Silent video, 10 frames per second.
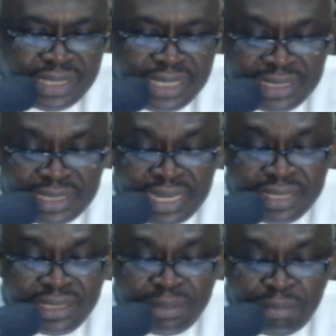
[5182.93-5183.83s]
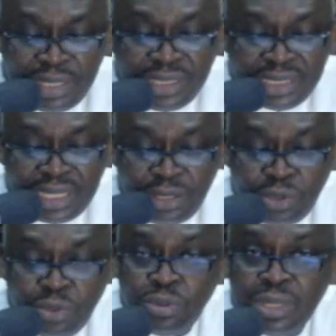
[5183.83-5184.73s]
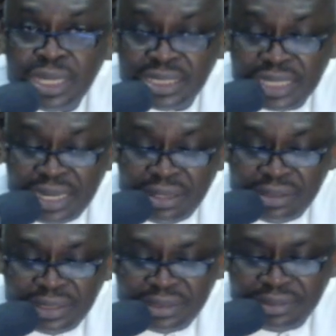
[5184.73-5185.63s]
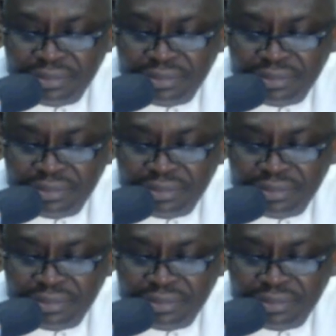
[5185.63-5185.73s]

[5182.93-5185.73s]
says being single is healthy